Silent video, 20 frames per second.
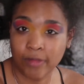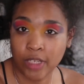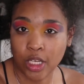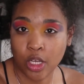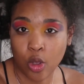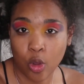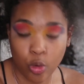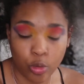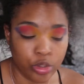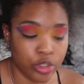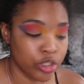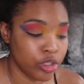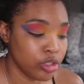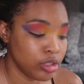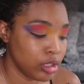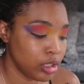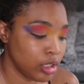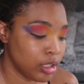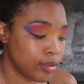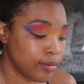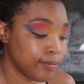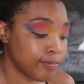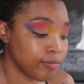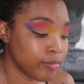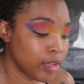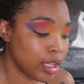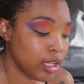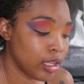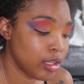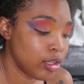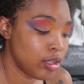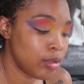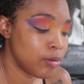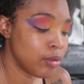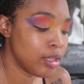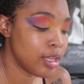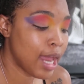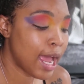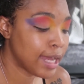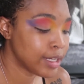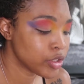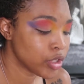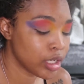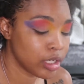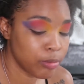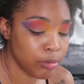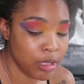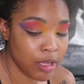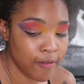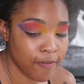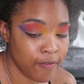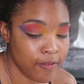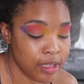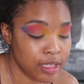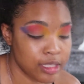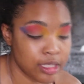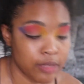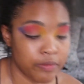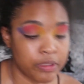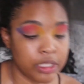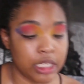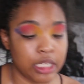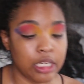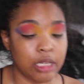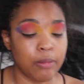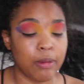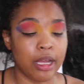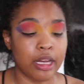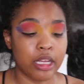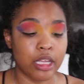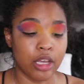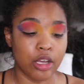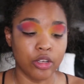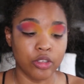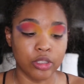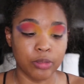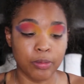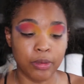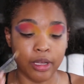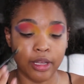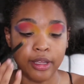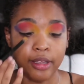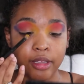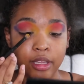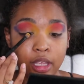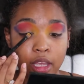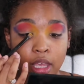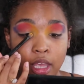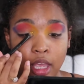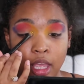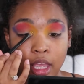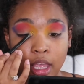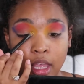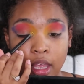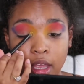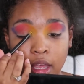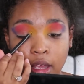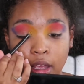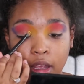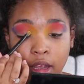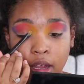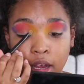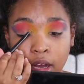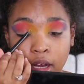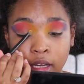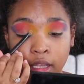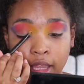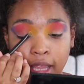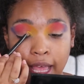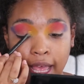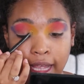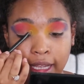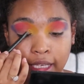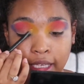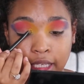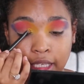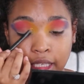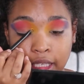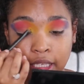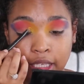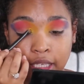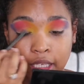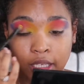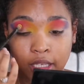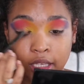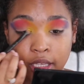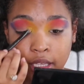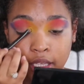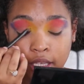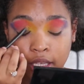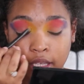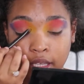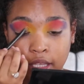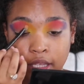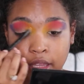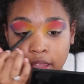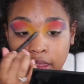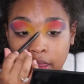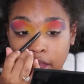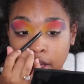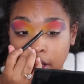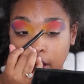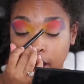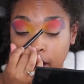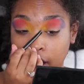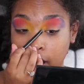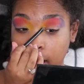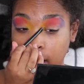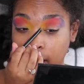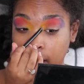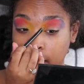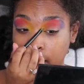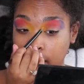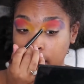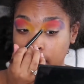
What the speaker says: cultures, not trying to be offensive to anybody else, but are lacking the